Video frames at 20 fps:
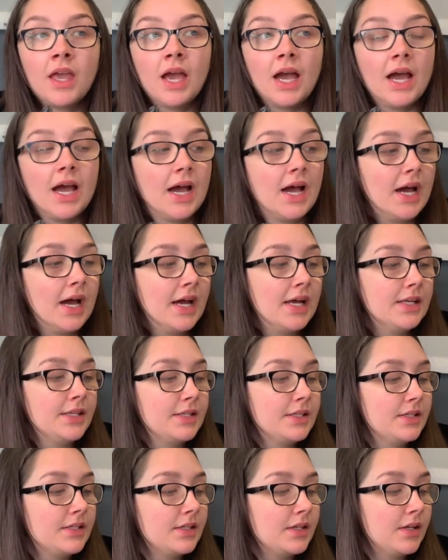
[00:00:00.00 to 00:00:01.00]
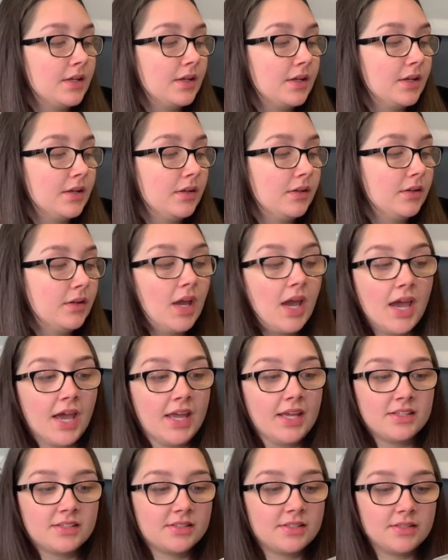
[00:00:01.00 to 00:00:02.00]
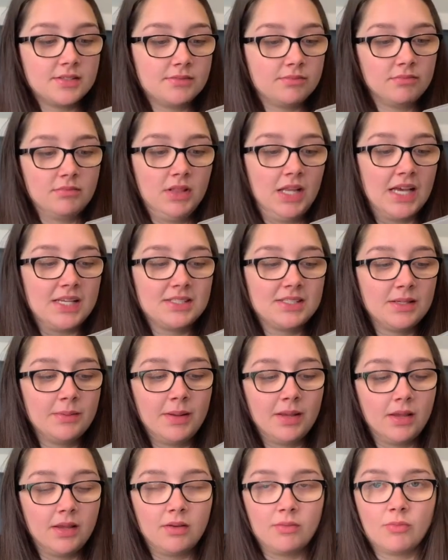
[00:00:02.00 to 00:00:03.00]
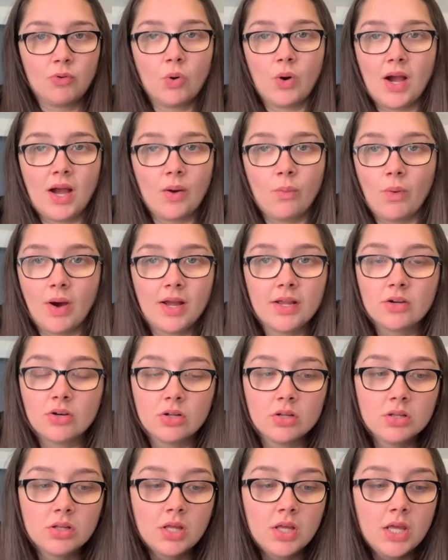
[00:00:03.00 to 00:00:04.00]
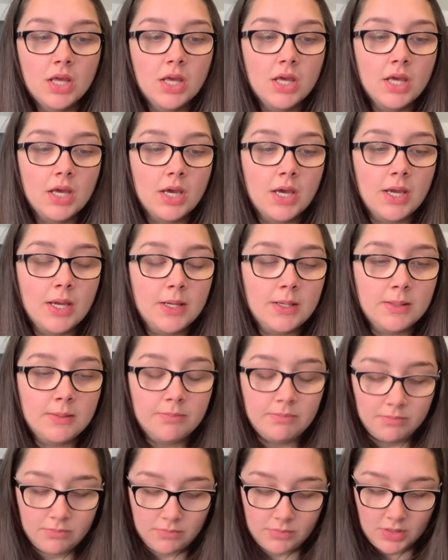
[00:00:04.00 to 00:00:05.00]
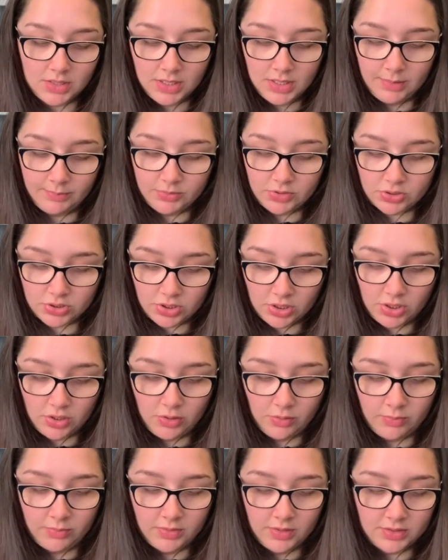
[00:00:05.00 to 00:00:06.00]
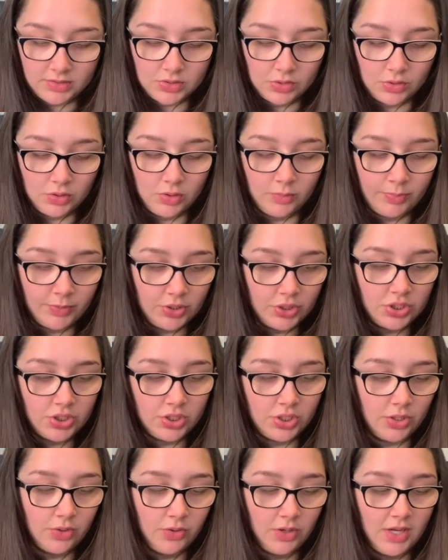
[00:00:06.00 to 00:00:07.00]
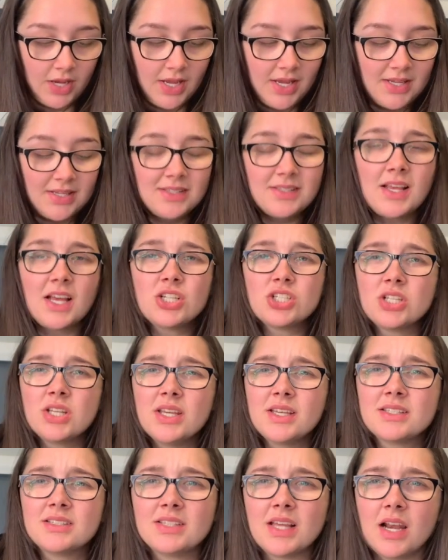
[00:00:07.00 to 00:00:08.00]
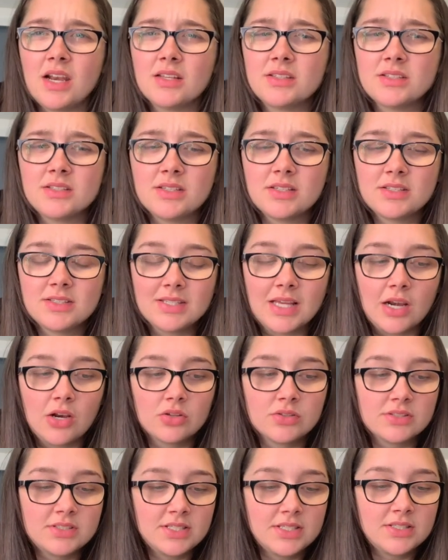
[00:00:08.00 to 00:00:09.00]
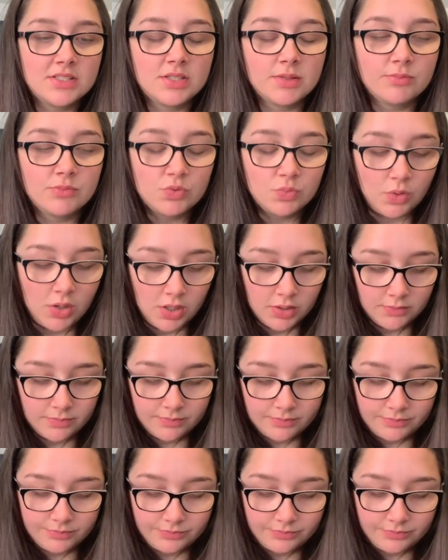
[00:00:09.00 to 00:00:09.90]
And yeah, it's lasted me quite a while. I'll just open this up and show you. It is actually a Salon Systems one.